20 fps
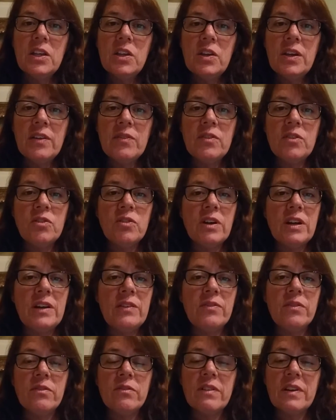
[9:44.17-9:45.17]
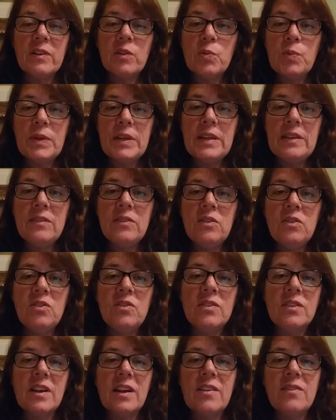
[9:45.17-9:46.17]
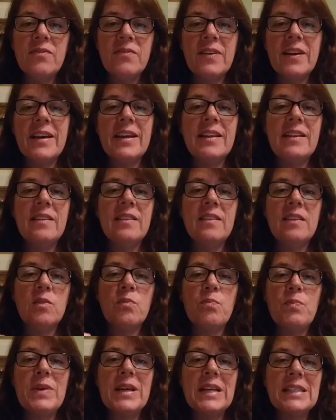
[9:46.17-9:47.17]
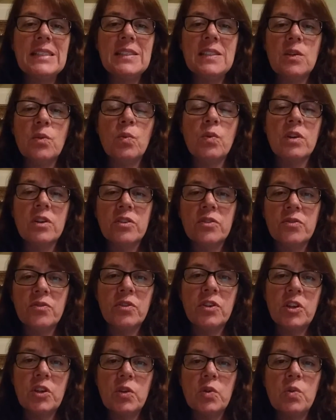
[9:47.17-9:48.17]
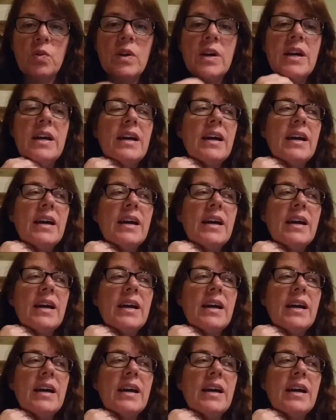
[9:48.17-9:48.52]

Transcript: You have to try different recipes. You just got to find the mix that works for you.